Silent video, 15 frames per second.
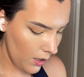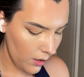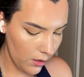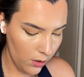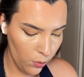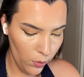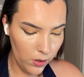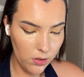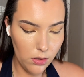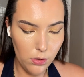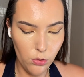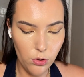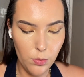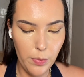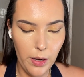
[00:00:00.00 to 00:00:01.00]
This one is
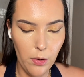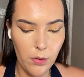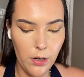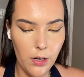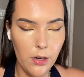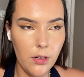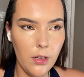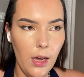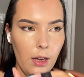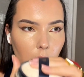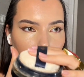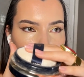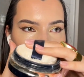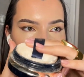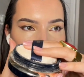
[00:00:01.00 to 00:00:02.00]
loose powder. It
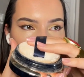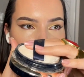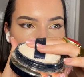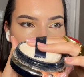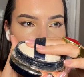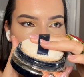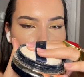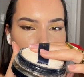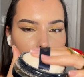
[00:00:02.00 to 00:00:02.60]
comes with a puff.